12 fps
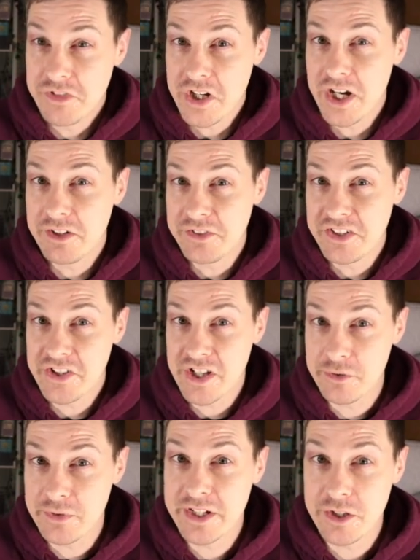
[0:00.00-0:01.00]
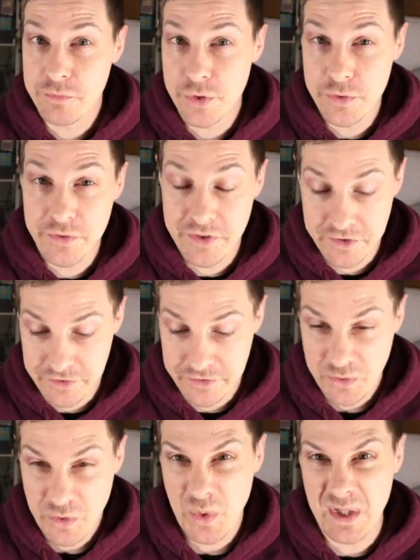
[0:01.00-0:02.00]
kind of accelerating your runes as
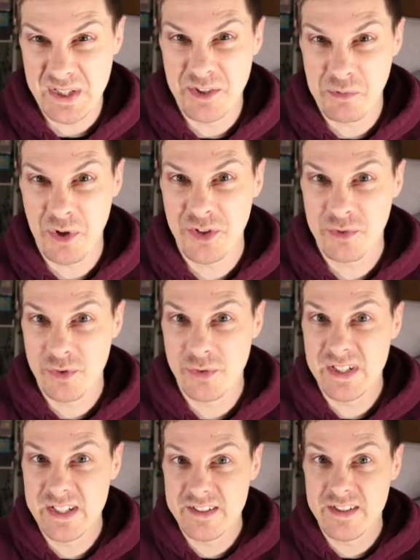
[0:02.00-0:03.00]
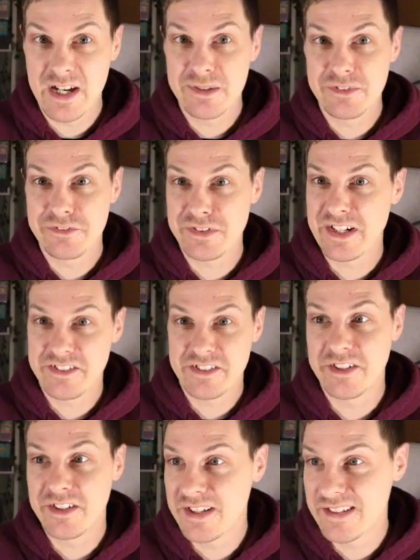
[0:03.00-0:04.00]
quickly as possible, really, to have a fast
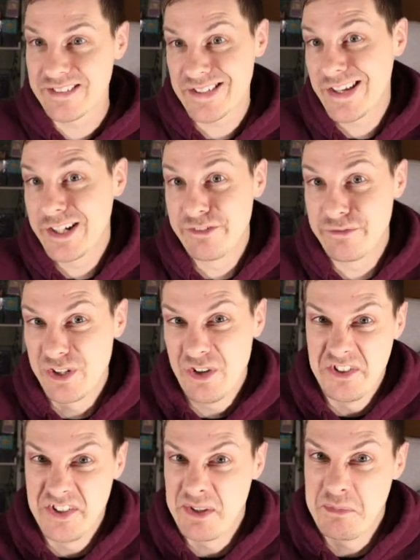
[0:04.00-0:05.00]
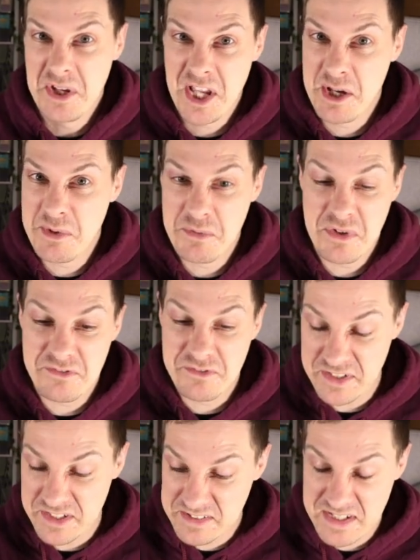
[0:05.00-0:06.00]
start. That's kind of the concept I came up with
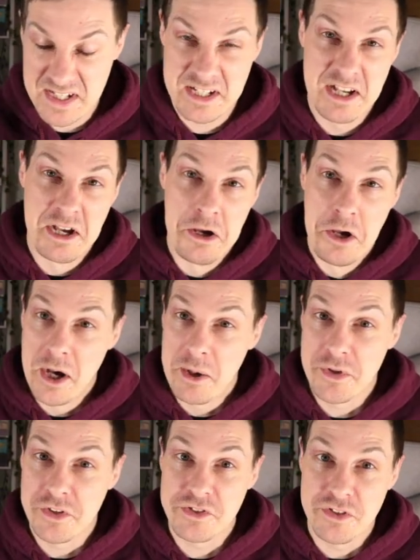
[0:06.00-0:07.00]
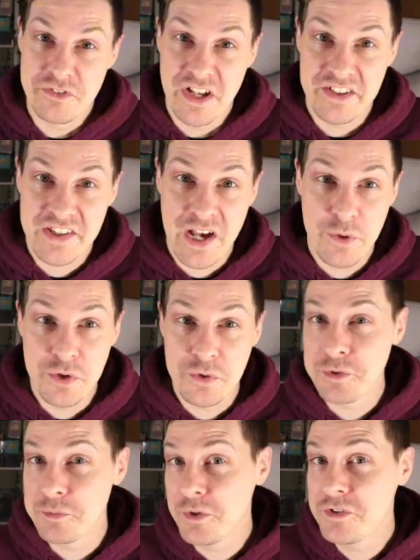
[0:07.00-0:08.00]
for this deck. I'm not sure if that's how you're
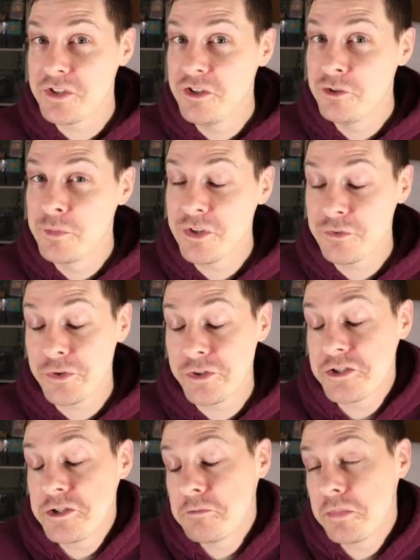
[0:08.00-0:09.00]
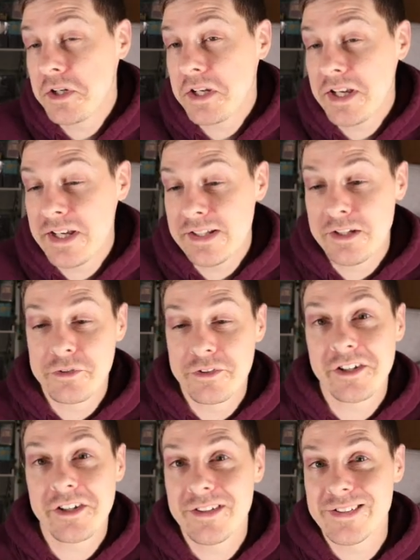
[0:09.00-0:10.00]
supposed to use Misfortune, but hey, those are
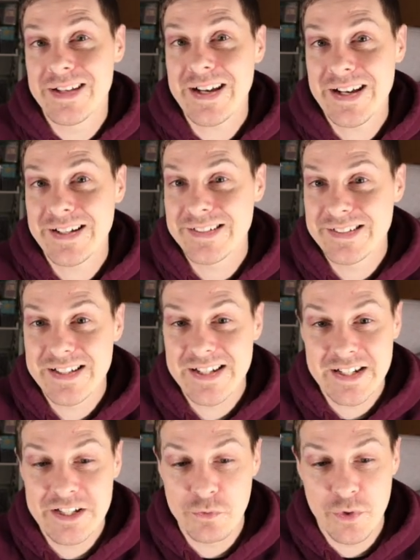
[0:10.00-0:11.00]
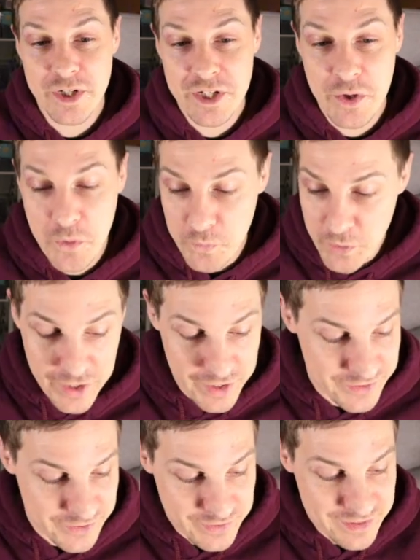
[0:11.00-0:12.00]
the cards I had, and that is what I
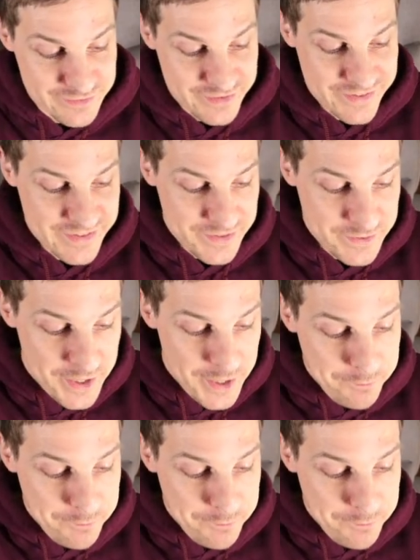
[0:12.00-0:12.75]
worked with. So